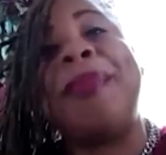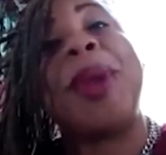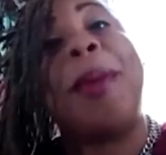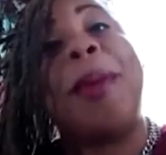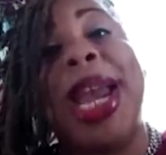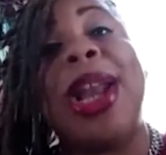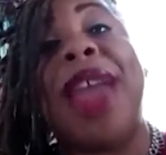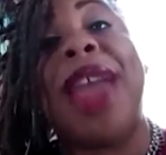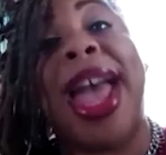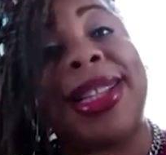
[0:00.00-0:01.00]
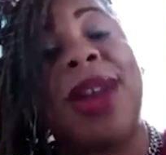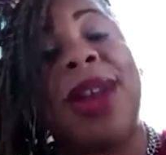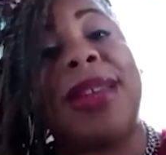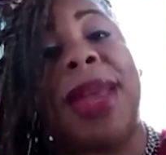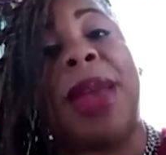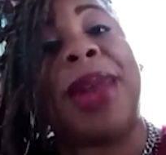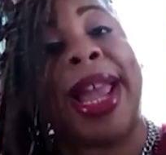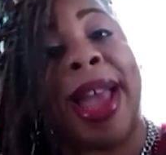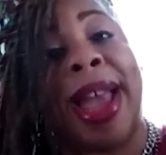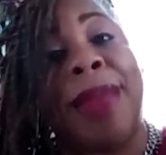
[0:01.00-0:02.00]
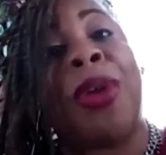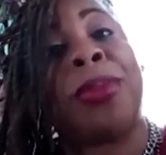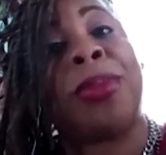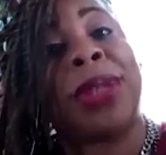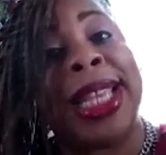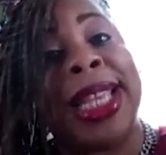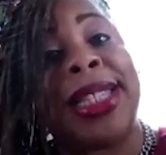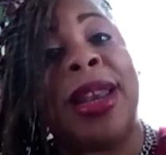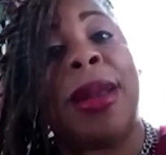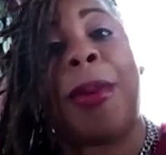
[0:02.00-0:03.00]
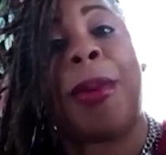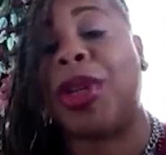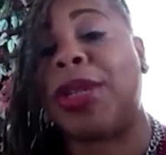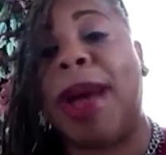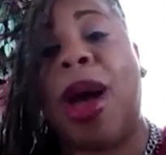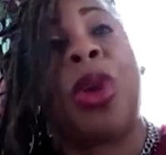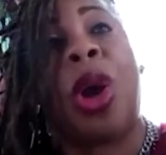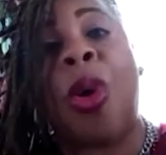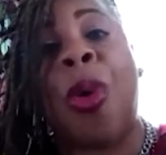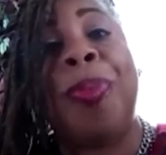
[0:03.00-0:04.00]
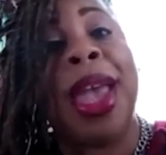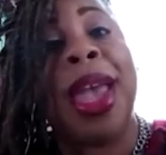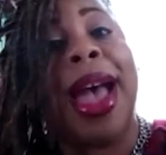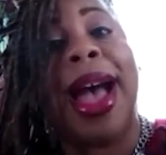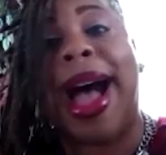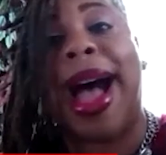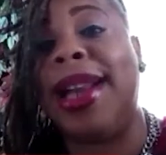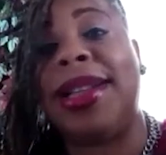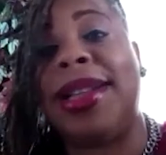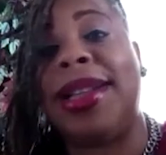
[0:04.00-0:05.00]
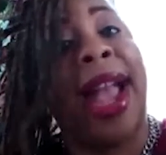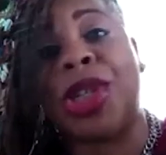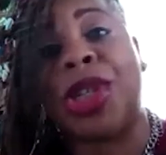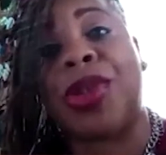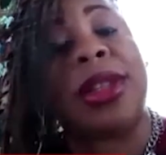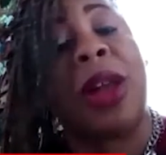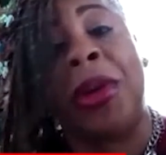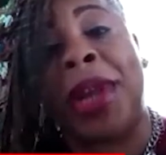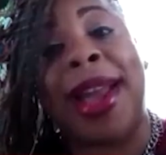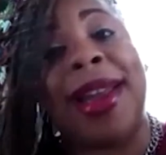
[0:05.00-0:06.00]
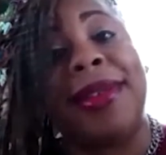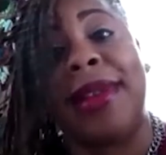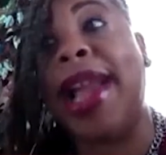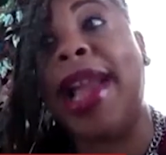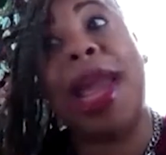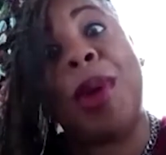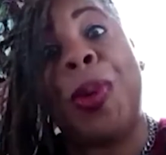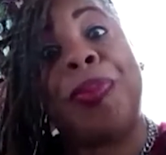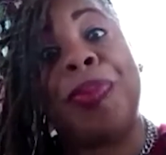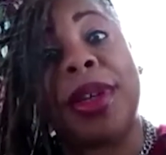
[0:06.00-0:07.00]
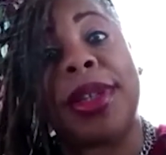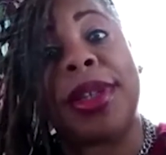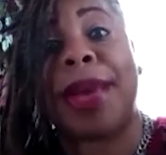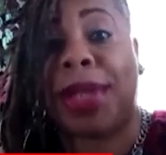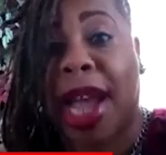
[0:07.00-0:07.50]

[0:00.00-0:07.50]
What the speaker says: But that instilled in me when I got my own place and purchased my own home. I didn't stay out in the streets all day. I came home because I was